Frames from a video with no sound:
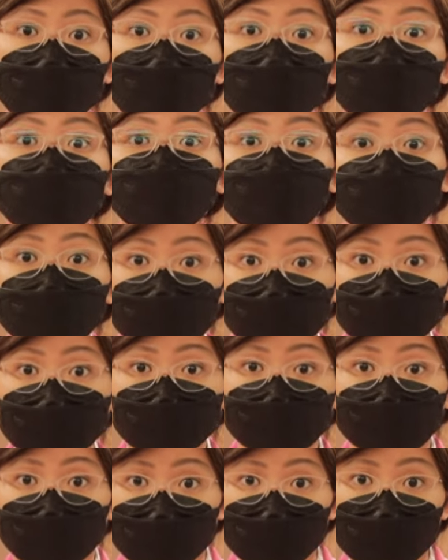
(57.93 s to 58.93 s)
and
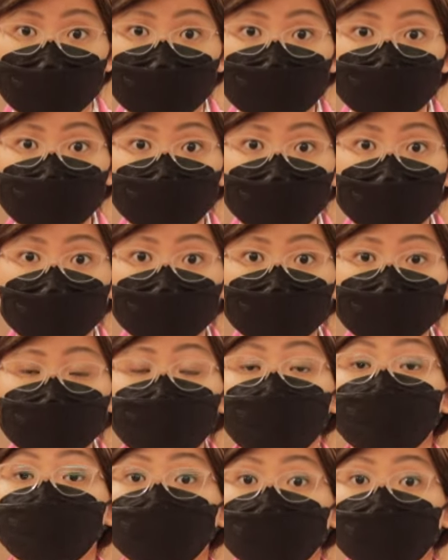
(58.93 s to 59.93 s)
physical training as well to